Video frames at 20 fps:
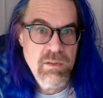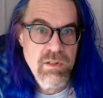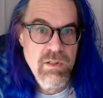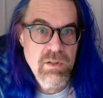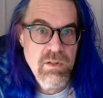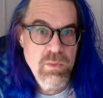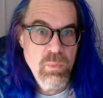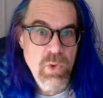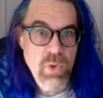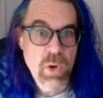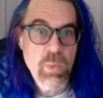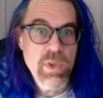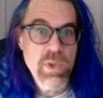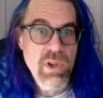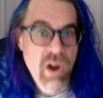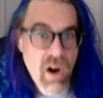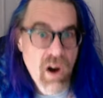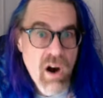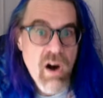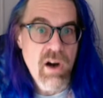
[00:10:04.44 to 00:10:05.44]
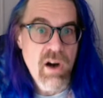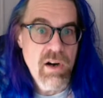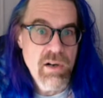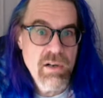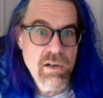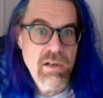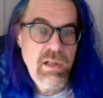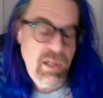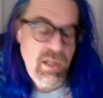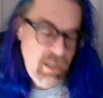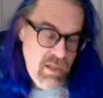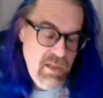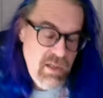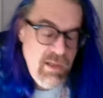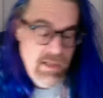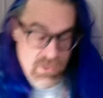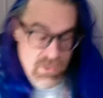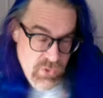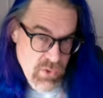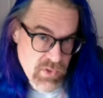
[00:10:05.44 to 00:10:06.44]
where we are,
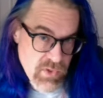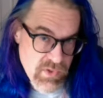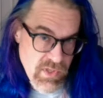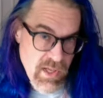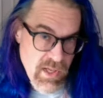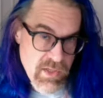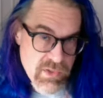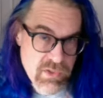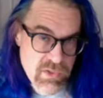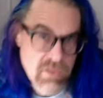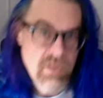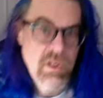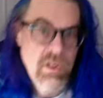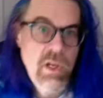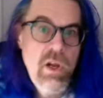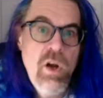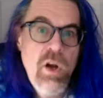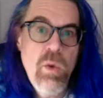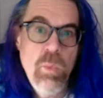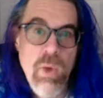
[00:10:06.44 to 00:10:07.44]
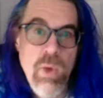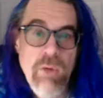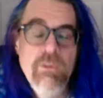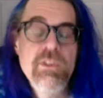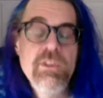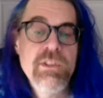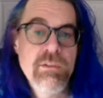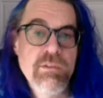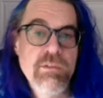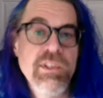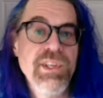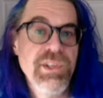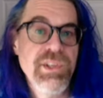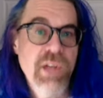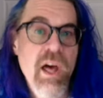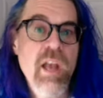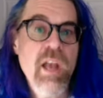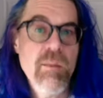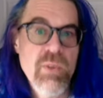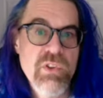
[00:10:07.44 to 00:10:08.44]
as Schutt says, relatively
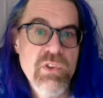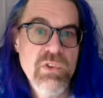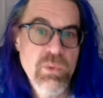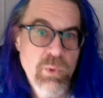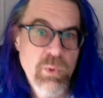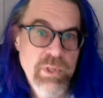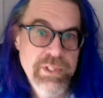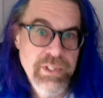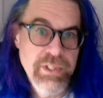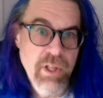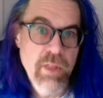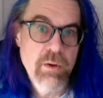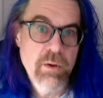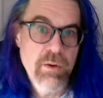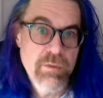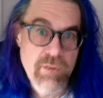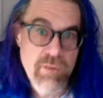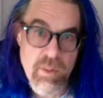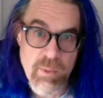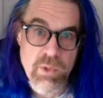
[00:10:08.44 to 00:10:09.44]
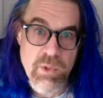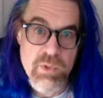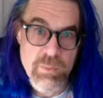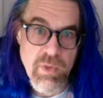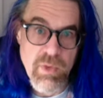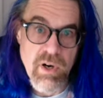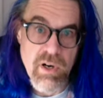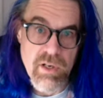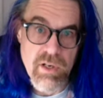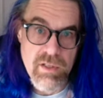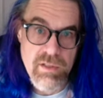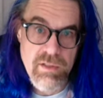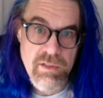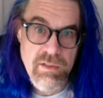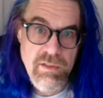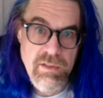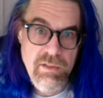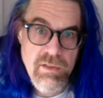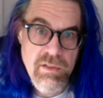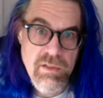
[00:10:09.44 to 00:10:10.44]
anonymous to one another for the most part,
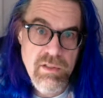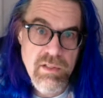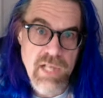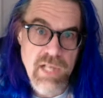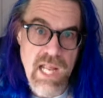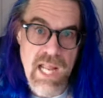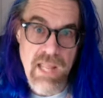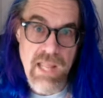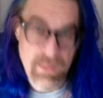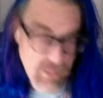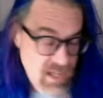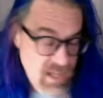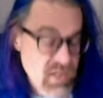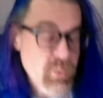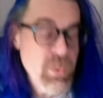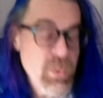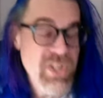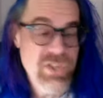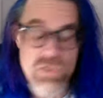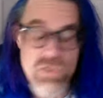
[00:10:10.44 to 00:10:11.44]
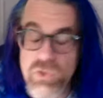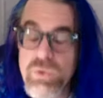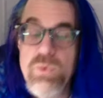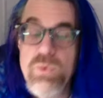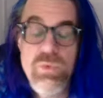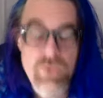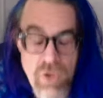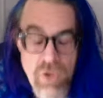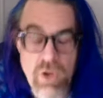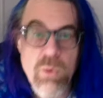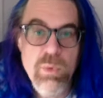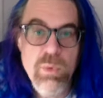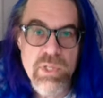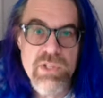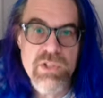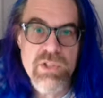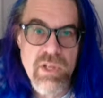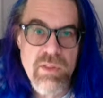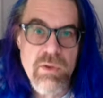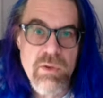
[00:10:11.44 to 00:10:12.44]
unless we do know
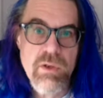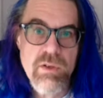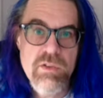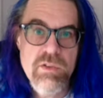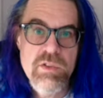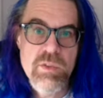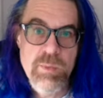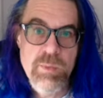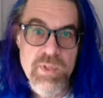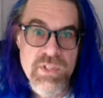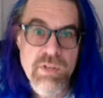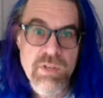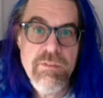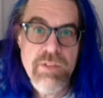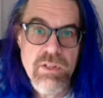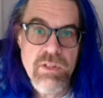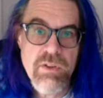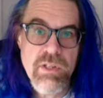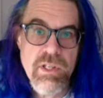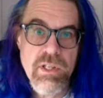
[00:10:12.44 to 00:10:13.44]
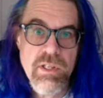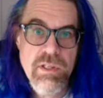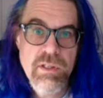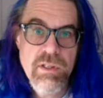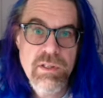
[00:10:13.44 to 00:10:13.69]
each other specifically.